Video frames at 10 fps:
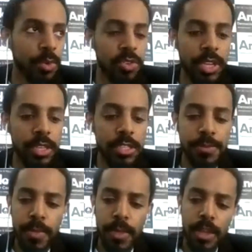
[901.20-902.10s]
kids
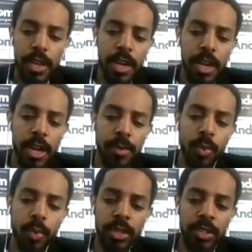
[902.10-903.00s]

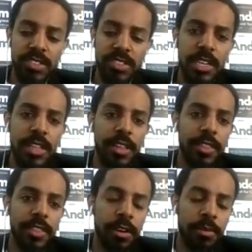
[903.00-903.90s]
will see that
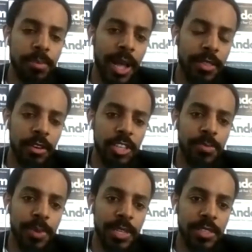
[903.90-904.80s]
their
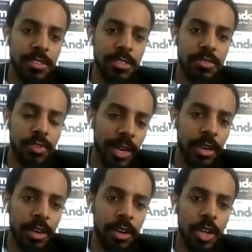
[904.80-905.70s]
expenses for
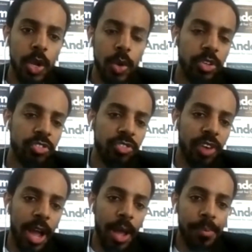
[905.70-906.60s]
Medicare will drop
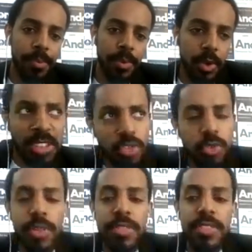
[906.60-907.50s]
close to
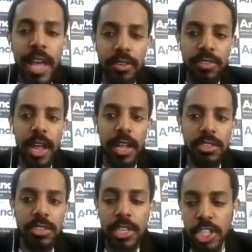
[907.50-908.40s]
$1,000
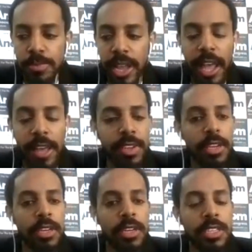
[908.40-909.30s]
just by having
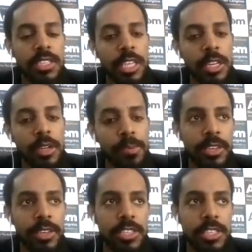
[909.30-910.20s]
a single payer
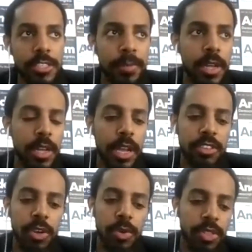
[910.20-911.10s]
system. And
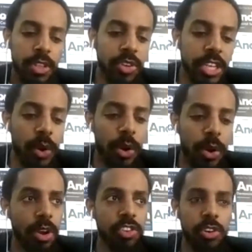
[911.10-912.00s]
so there's really no
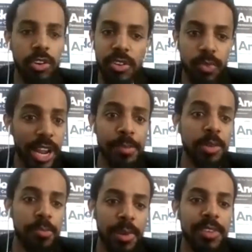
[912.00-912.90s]
other alternative. We're able
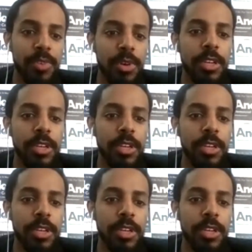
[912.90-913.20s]
to pay for it.